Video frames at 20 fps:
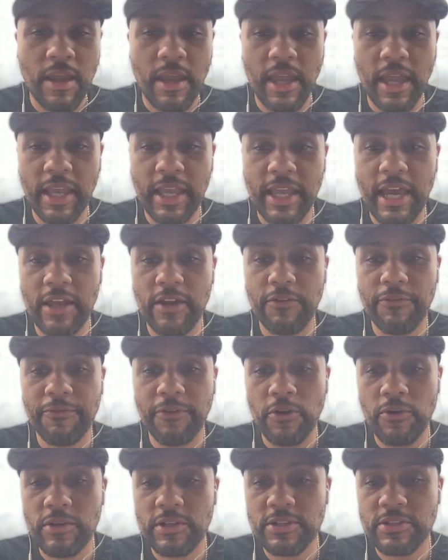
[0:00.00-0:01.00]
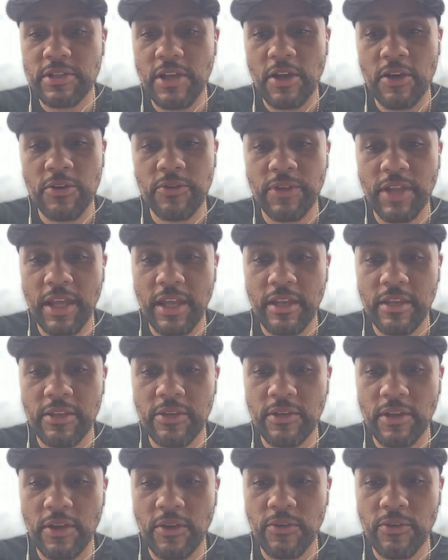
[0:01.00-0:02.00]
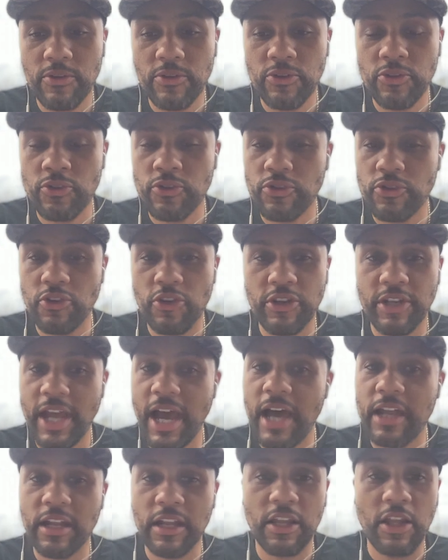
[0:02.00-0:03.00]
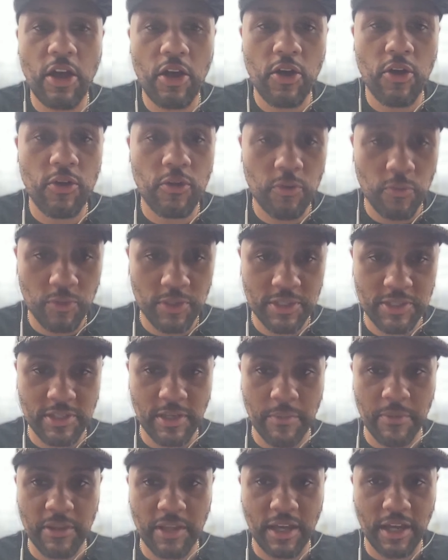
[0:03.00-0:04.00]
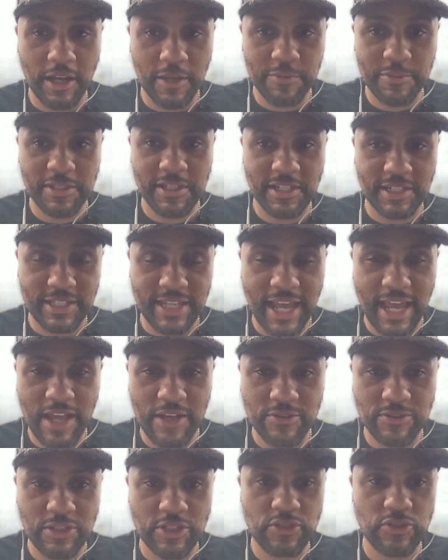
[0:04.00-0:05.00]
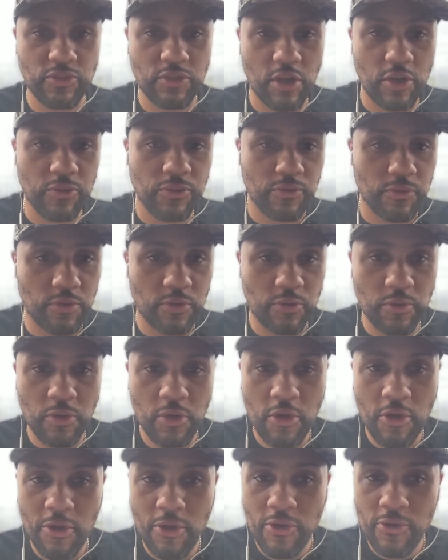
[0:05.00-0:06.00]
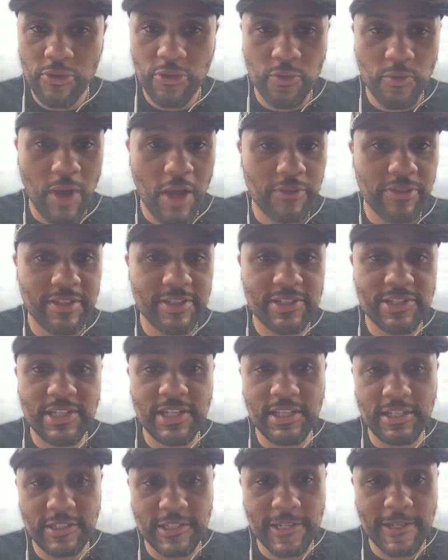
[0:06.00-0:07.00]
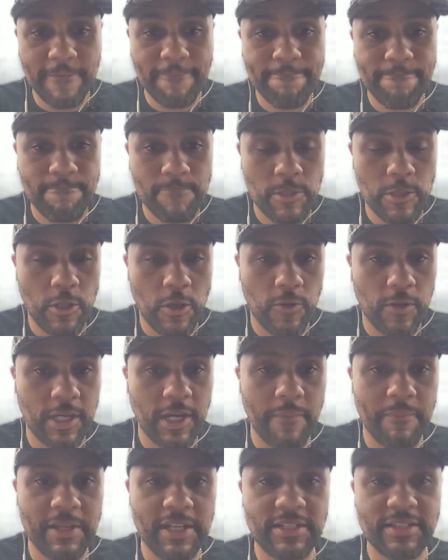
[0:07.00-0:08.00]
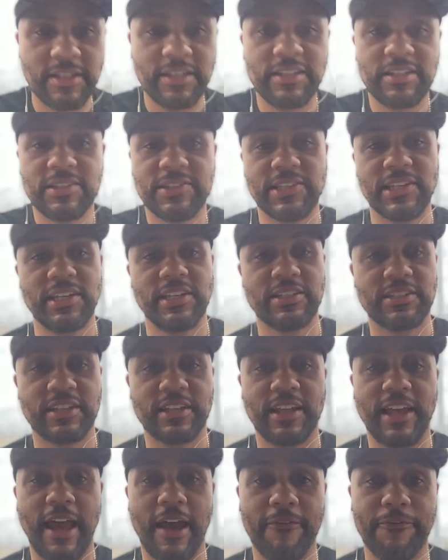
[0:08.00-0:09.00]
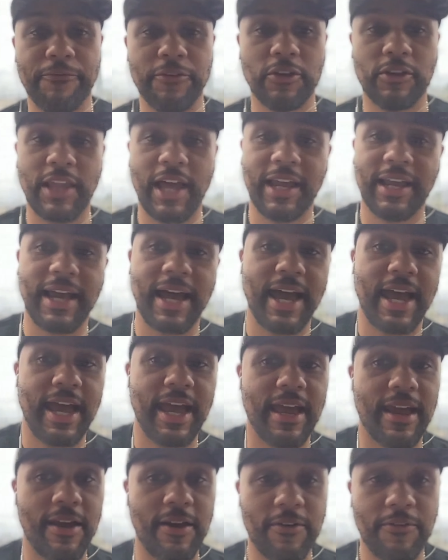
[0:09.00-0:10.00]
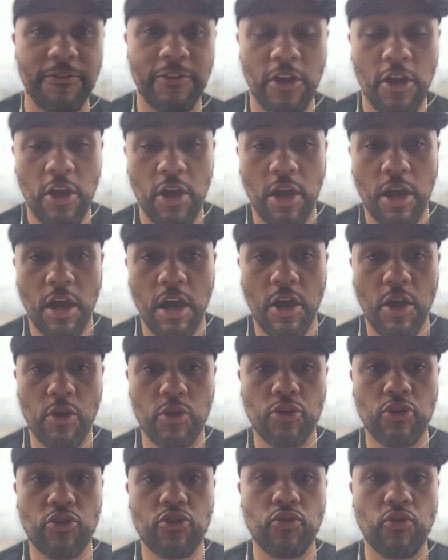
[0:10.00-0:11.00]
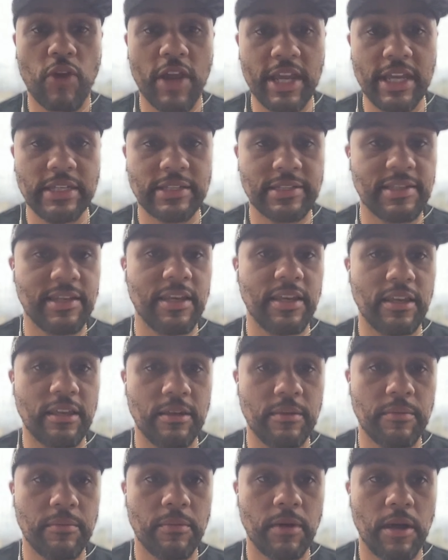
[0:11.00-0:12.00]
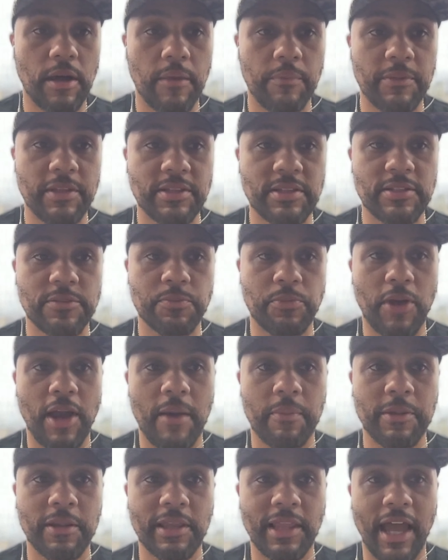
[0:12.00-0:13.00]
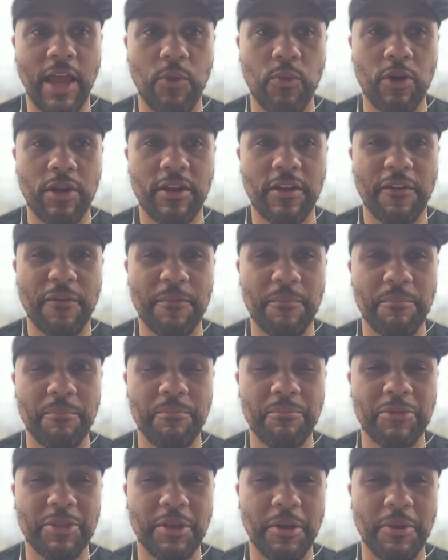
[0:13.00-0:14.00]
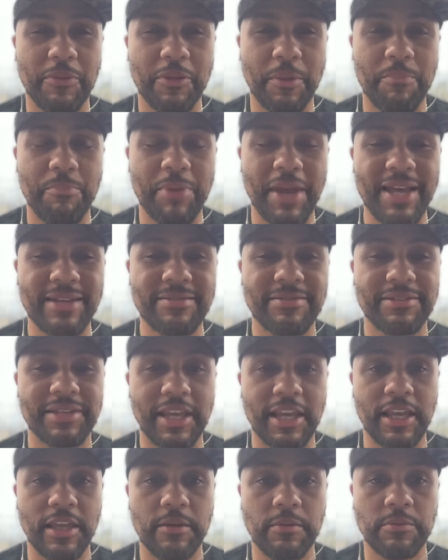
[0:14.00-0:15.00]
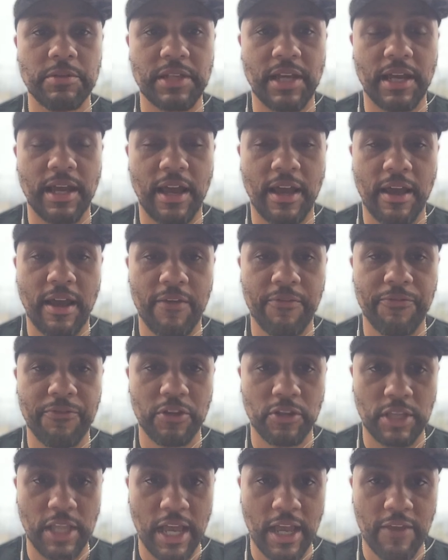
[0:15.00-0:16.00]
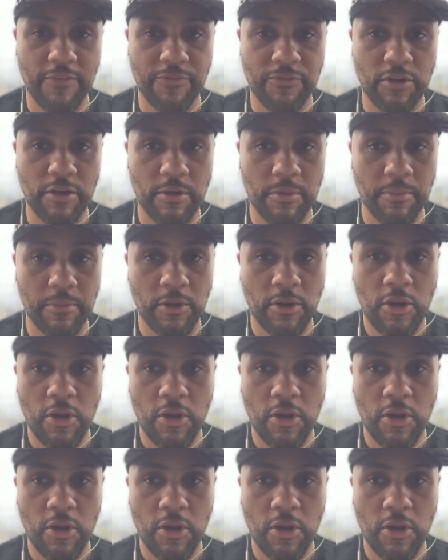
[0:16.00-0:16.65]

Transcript: and kind of focus on that, you know, you, you're not alone with some of the ups and the downs that you go through throughout the season. You know, coming into this season, I feel like I have a great team. Um, this is probably like one of the the, the best teams I, I feel like from